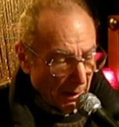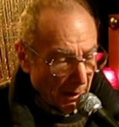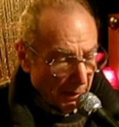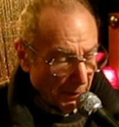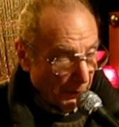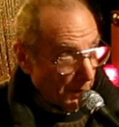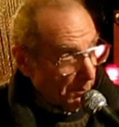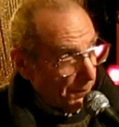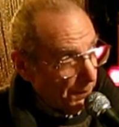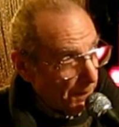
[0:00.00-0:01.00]
on
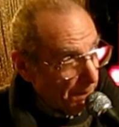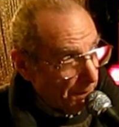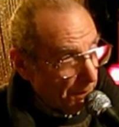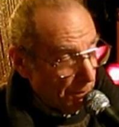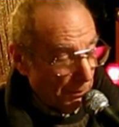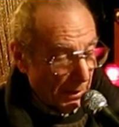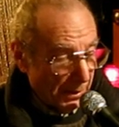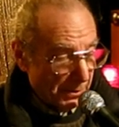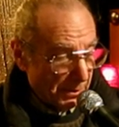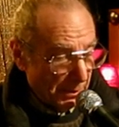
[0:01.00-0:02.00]
November 5th,
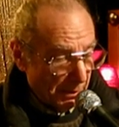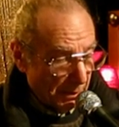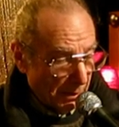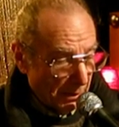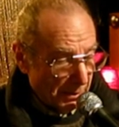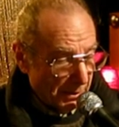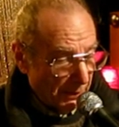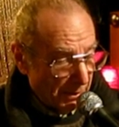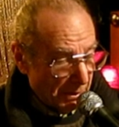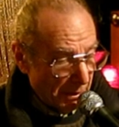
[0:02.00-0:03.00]

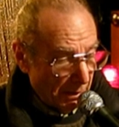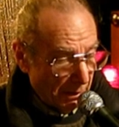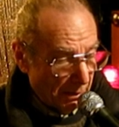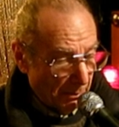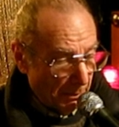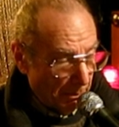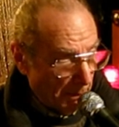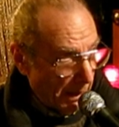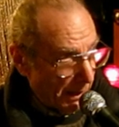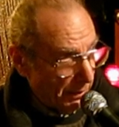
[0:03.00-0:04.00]
2017, a
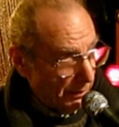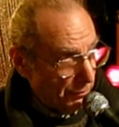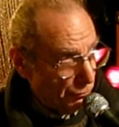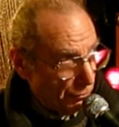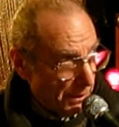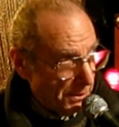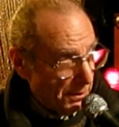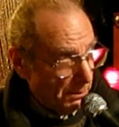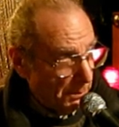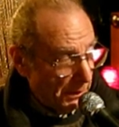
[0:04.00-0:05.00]
man dressed
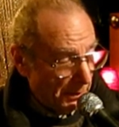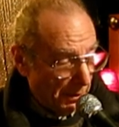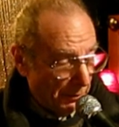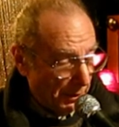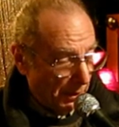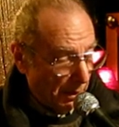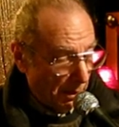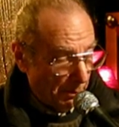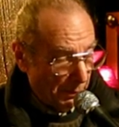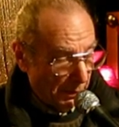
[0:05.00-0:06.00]
in military
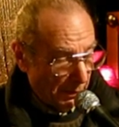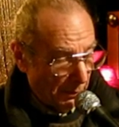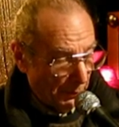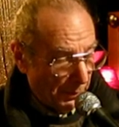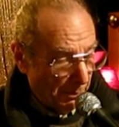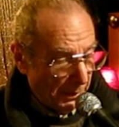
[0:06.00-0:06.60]
garb with